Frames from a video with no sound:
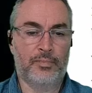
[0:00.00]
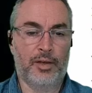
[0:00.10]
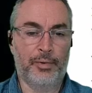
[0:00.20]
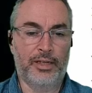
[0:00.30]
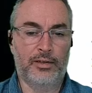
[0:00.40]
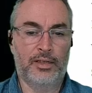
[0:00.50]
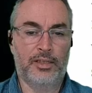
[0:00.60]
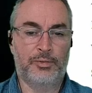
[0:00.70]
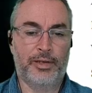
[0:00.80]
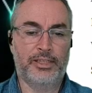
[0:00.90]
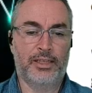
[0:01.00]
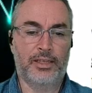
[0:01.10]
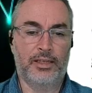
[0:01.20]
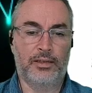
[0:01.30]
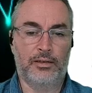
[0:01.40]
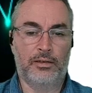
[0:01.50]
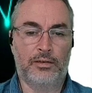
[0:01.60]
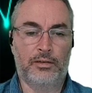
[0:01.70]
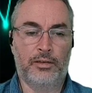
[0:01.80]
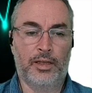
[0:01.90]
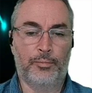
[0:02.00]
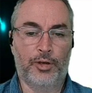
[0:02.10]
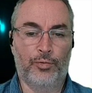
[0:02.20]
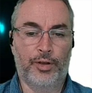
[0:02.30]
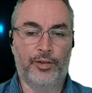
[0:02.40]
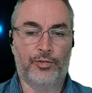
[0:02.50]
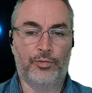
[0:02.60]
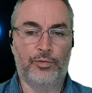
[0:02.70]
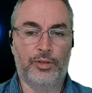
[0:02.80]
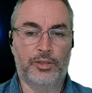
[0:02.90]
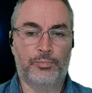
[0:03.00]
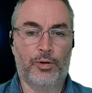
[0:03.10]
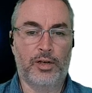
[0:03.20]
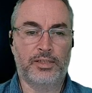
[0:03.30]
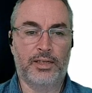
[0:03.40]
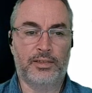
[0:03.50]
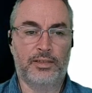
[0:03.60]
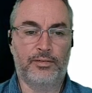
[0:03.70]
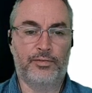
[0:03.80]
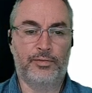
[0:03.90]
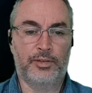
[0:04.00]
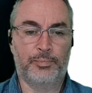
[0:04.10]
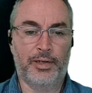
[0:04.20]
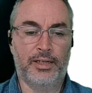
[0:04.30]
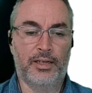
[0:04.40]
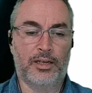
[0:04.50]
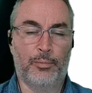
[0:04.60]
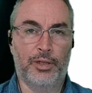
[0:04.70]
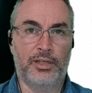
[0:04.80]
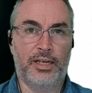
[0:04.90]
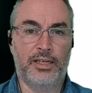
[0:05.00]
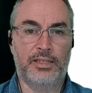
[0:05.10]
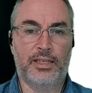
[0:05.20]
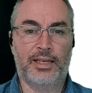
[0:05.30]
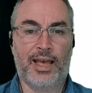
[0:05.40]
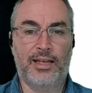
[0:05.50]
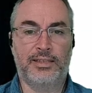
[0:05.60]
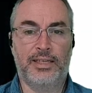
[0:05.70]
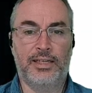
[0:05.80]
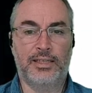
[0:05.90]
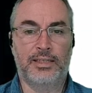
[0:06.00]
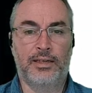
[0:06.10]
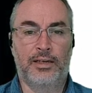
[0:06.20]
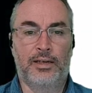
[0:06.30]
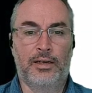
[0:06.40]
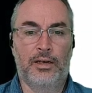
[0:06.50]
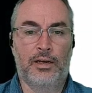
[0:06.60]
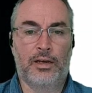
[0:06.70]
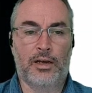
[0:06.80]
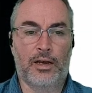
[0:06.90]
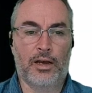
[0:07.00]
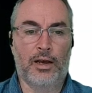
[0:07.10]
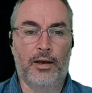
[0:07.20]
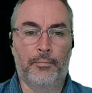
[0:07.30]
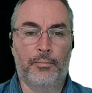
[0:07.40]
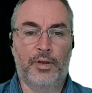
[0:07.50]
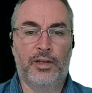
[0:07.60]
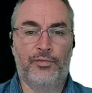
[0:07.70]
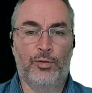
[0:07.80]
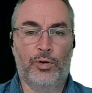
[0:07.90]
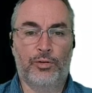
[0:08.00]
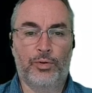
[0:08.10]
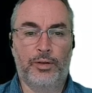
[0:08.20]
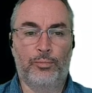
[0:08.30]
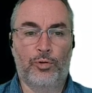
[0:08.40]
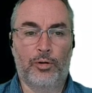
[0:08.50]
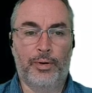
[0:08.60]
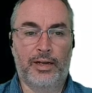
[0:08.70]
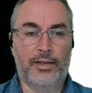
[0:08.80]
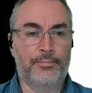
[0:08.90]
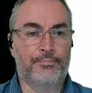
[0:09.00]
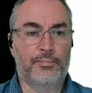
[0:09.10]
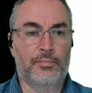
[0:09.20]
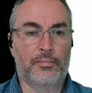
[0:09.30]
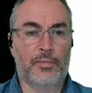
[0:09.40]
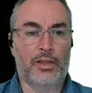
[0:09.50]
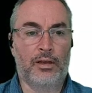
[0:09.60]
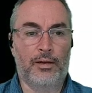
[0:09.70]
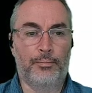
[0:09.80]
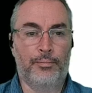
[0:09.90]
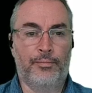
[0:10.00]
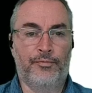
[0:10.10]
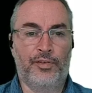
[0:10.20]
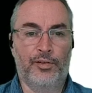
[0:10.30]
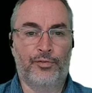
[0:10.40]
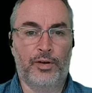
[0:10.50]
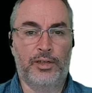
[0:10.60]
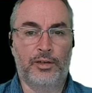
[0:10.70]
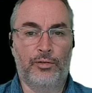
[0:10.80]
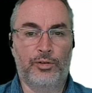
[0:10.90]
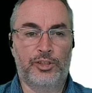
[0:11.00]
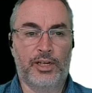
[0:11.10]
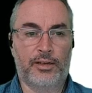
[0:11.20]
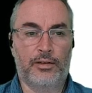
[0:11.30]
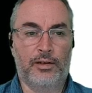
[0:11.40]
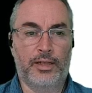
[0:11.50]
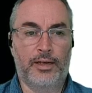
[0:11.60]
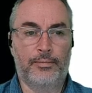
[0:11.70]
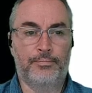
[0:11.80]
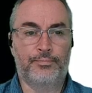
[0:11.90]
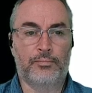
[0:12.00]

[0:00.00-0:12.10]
I mean, it's basically them going through this process of spending a couple of days at the cantinas. And if you want to read more about it, feel free to go and check it all out.